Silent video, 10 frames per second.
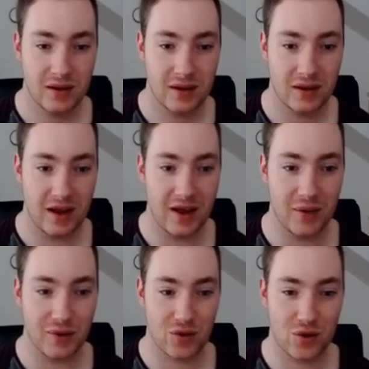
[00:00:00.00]
Hey,
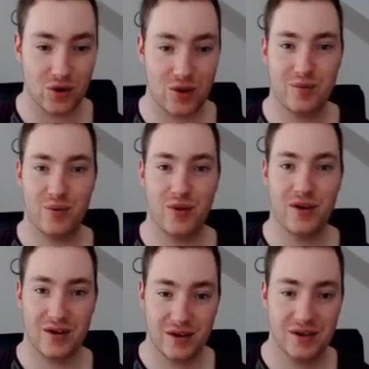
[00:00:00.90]
wanna squad some
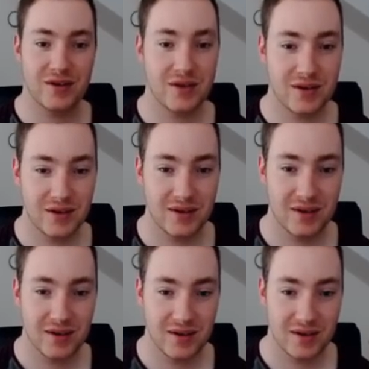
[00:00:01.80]
point.
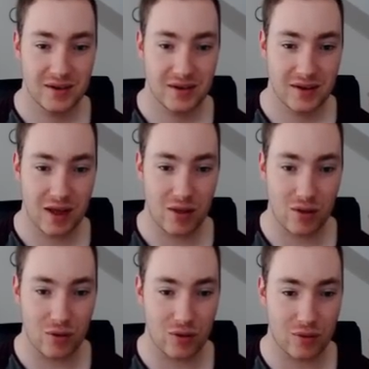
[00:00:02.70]
This is
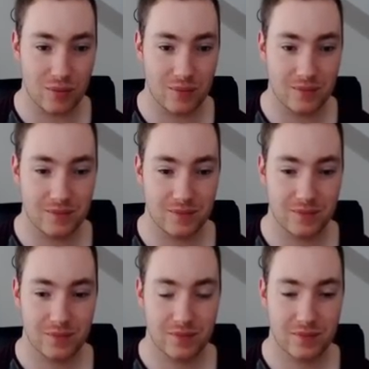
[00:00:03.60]
awesome.
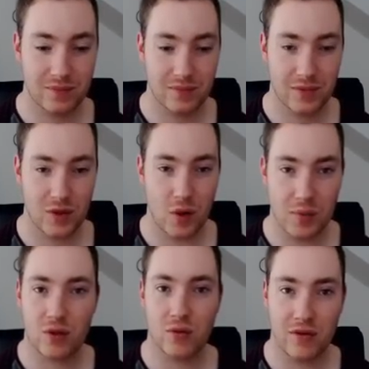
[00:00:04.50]
Don't
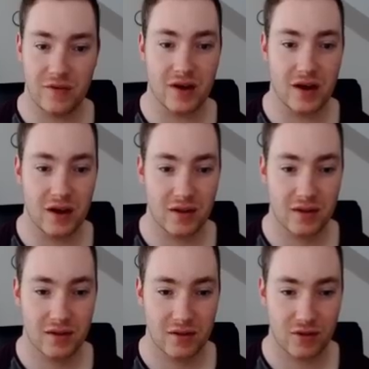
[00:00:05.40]
mess with Eevee, guys.
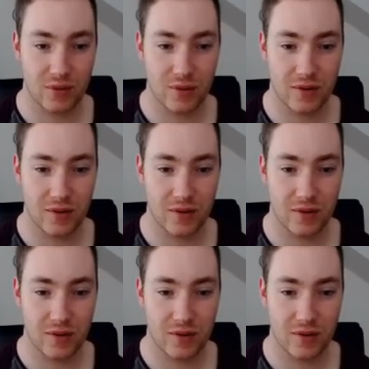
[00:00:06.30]
Trust me.